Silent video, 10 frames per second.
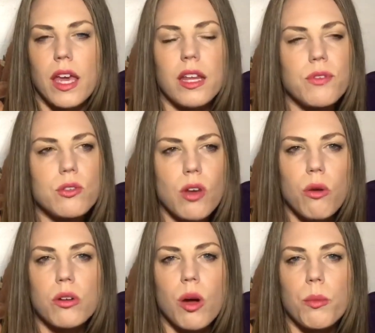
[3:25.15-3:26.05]
And if you
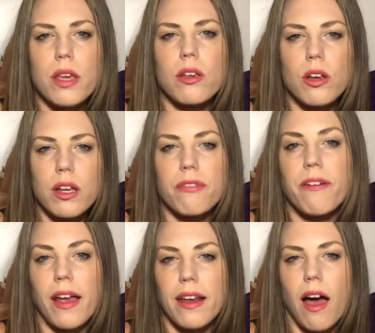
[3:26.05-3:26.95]
don't know me, you're going to
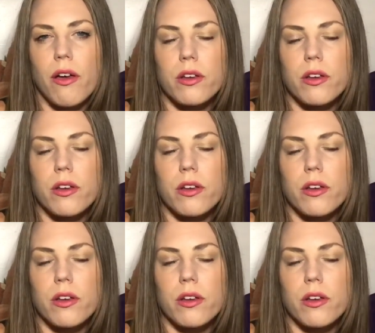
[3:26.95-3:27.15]
find out.